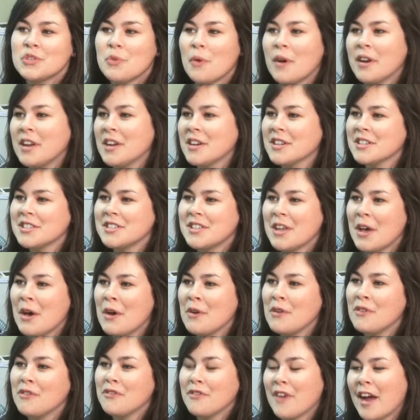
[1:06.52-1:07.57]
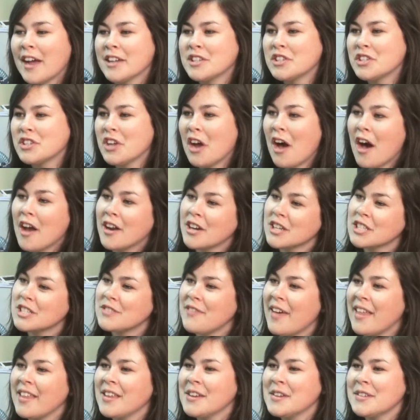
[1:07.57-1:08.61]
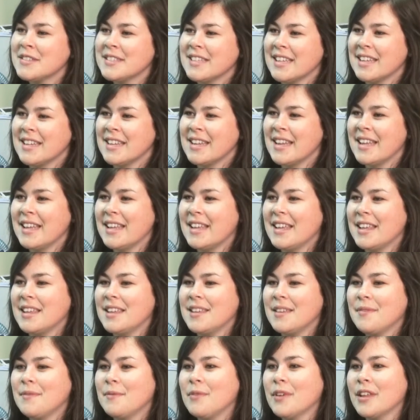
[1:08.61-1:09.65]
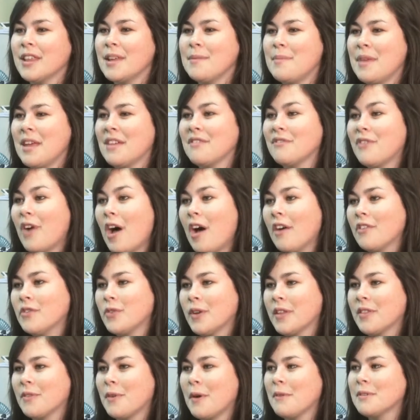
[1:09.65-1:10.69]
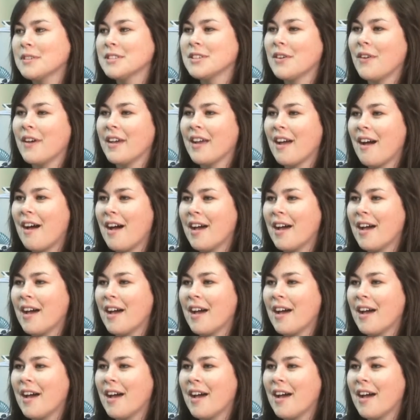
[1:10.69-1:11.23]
20 or so fresh honors fellows and really be involved with what was going